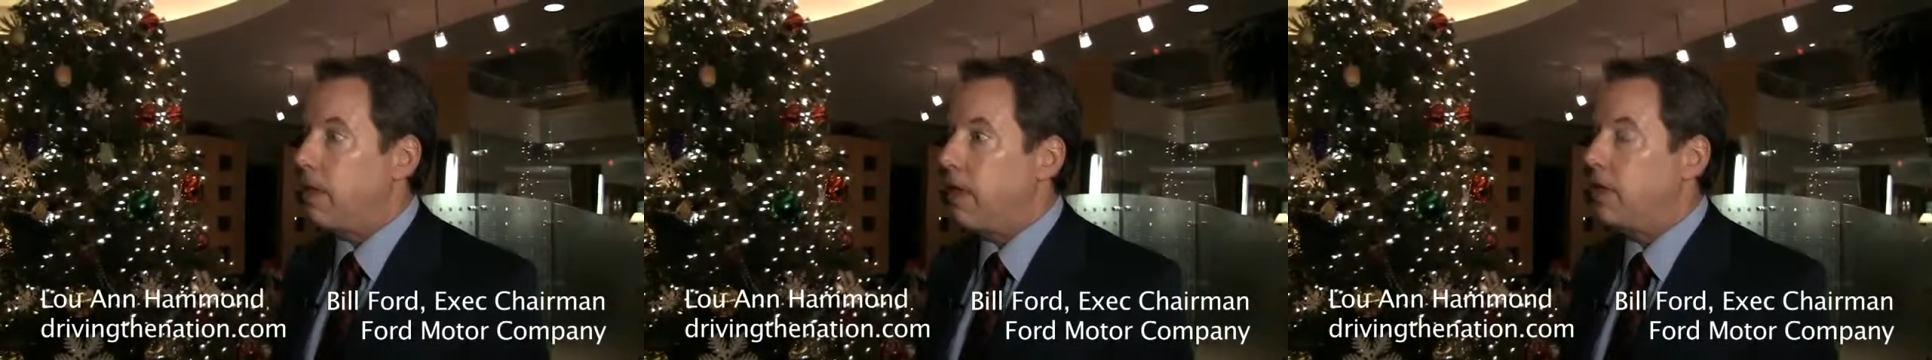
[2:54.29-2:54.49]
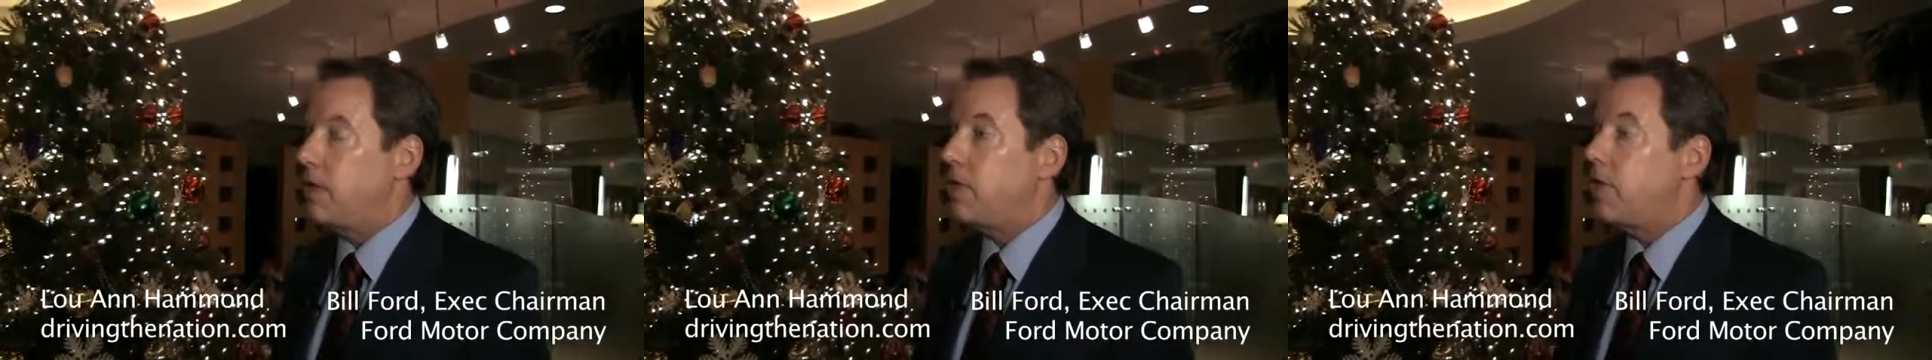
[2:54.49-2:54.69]

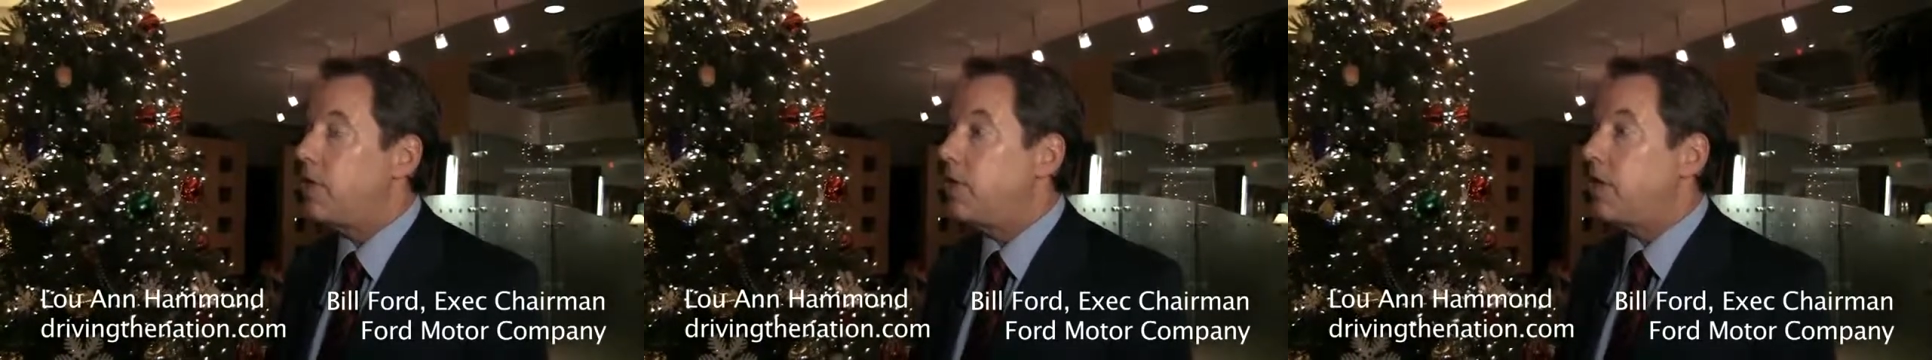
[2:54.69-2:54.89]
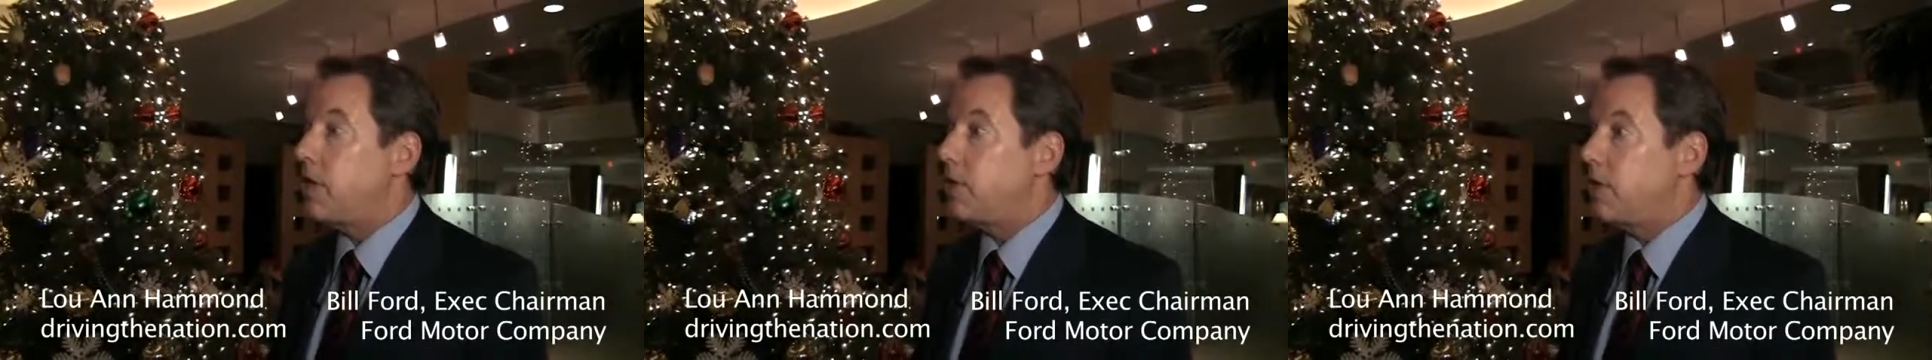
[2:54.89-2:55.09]
it's
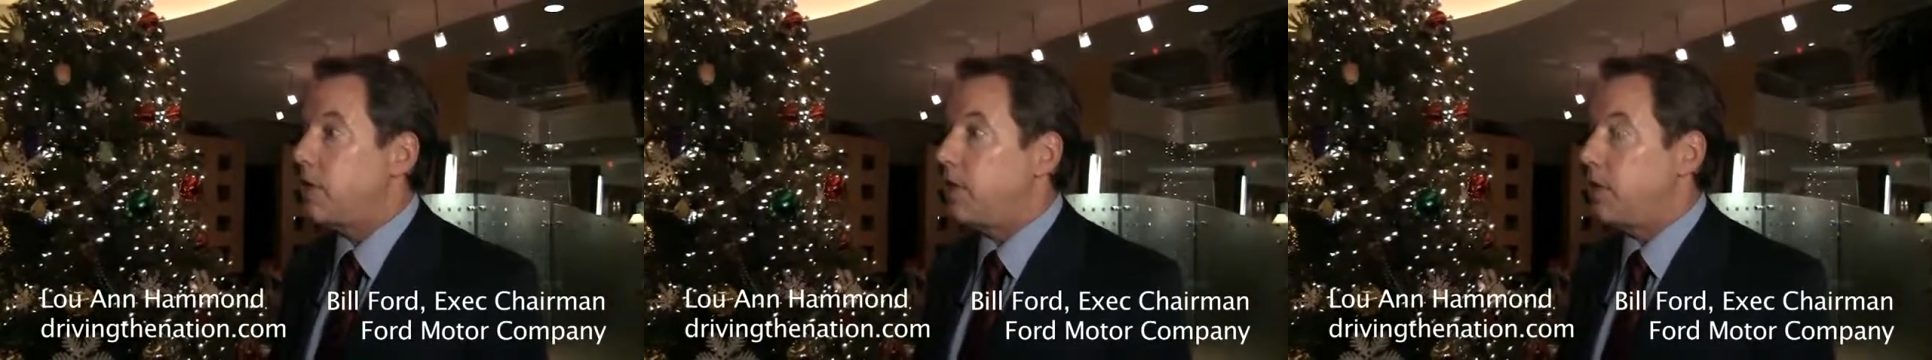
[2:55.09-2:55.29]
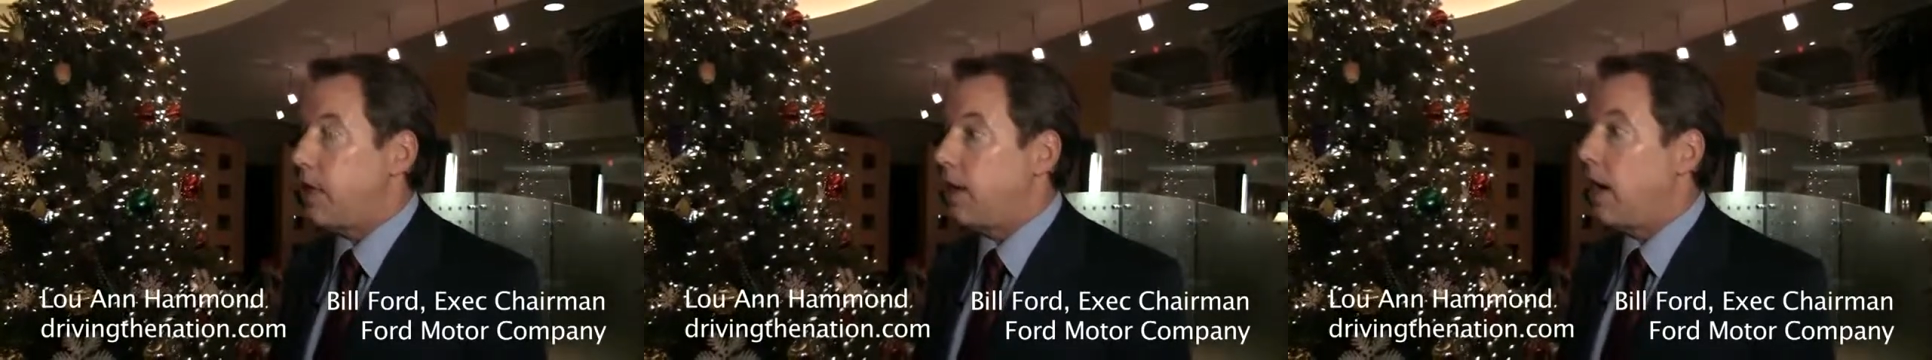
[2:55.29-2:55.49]

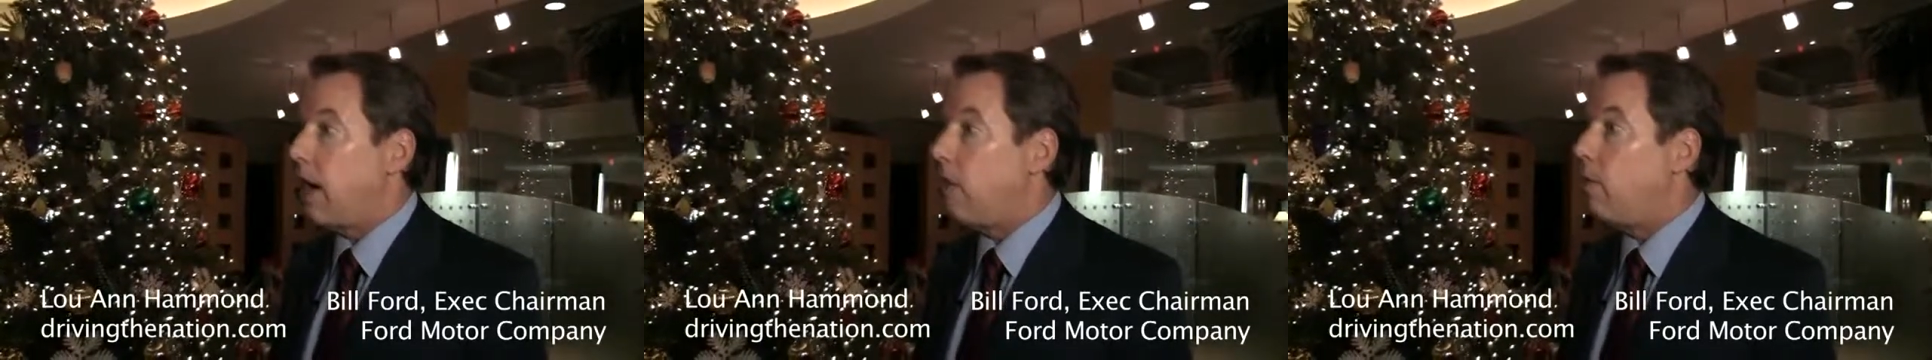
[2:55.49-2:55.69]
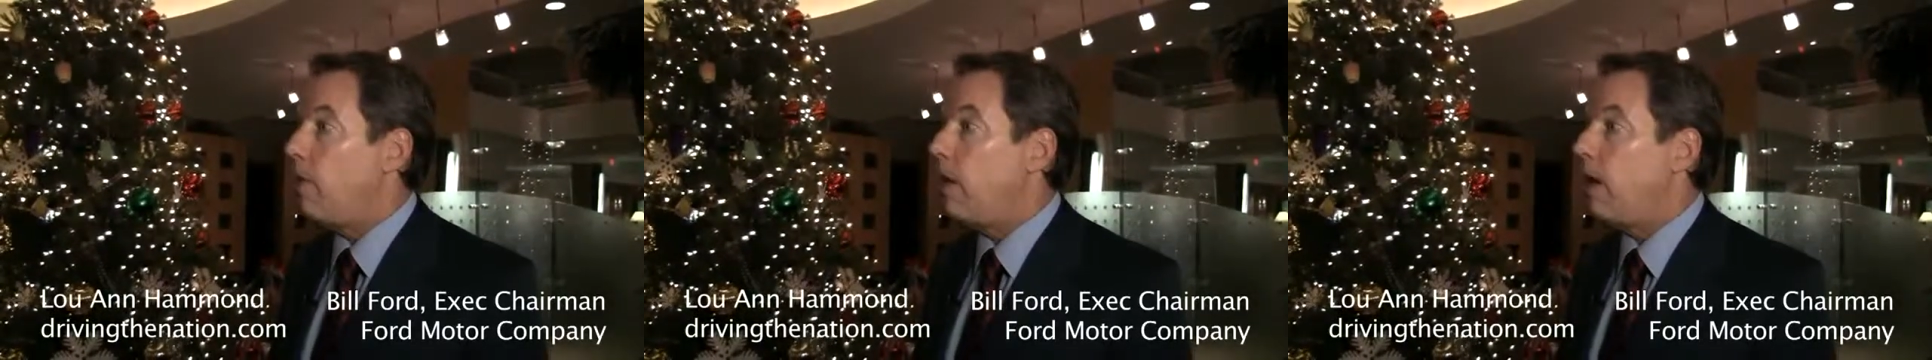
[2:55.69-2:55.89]
congestion, and
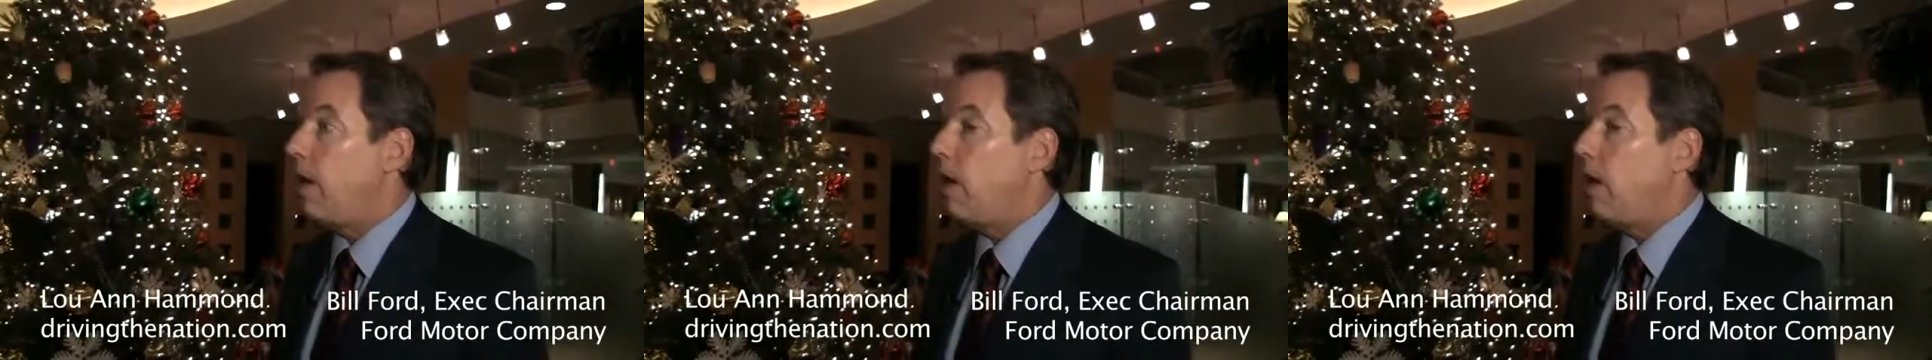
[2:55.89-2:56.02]
how are we going